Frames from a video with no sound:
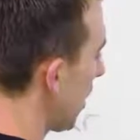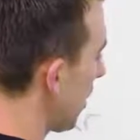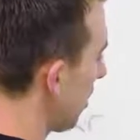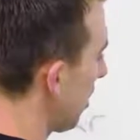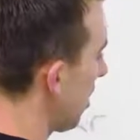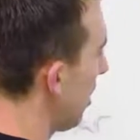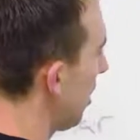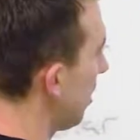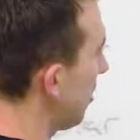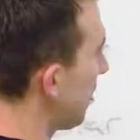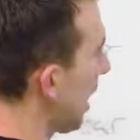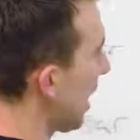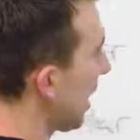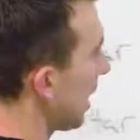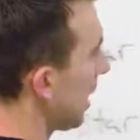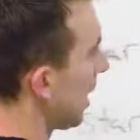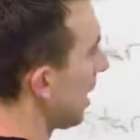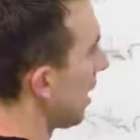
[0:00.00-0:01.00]
a week,
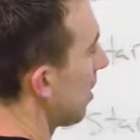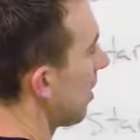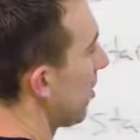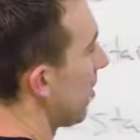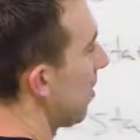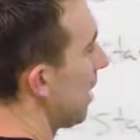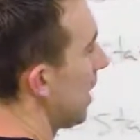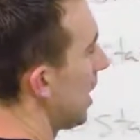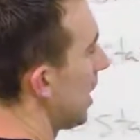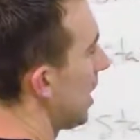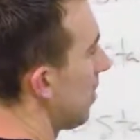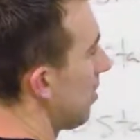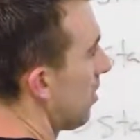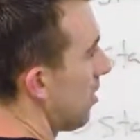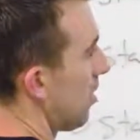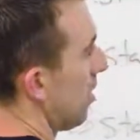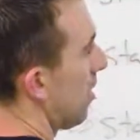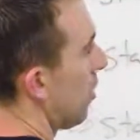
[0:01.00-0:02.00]
taking in
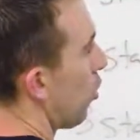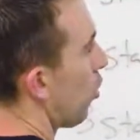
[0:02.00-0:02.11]
the